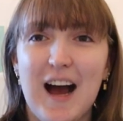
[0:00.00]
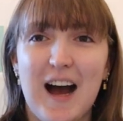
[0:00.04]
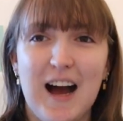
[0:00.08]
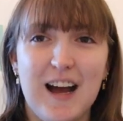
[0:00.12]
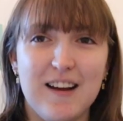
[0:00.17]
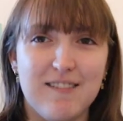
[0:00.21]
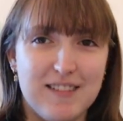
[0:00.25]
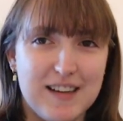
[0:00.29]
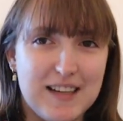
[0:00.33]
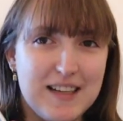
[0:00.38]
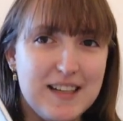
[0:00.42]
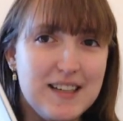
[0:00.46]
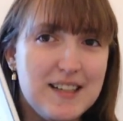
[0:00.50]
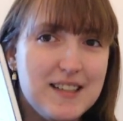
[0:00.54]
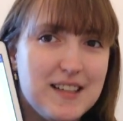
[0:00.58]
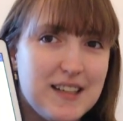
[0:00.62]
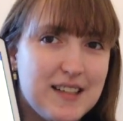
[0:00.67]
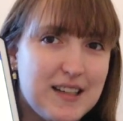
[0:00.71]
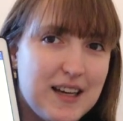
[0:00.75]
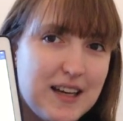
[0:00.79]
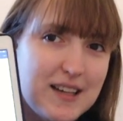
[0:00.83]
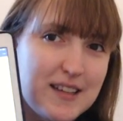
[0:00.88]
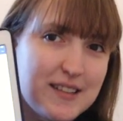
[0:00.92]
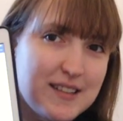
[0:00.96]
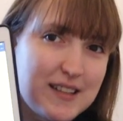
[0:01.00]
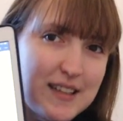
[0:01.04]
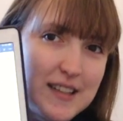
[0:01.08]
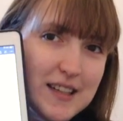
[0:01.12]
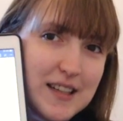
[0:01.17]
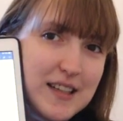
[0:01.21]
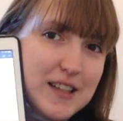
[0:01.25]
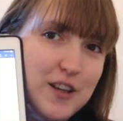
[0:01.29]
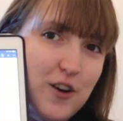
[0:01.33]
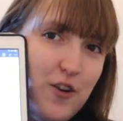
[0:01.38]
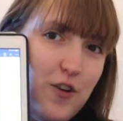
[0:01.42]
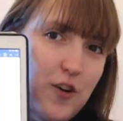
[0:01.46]
I read and annotate
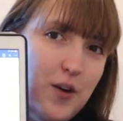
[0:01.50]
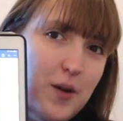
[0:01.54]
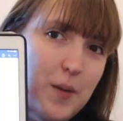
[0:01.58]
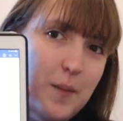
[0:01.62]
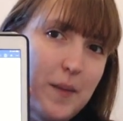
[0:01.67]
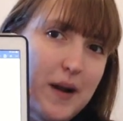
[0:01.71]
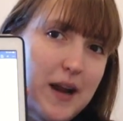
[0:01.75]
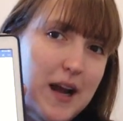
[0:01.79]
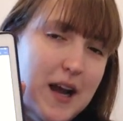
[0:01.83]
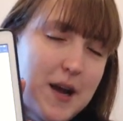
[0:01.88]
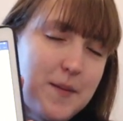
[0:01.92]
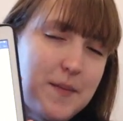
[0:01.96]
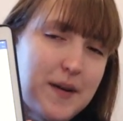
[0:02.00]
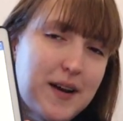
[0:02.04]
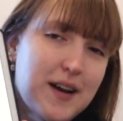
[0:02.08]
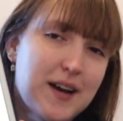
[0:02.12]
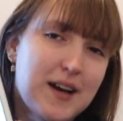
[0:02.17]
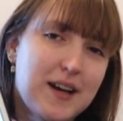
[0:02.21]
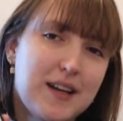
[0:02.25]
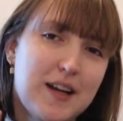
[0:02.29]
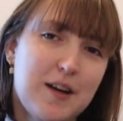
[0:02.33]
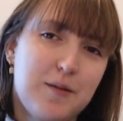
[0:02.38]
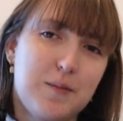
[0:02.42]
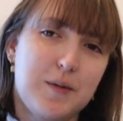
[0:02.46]
it on my iPad.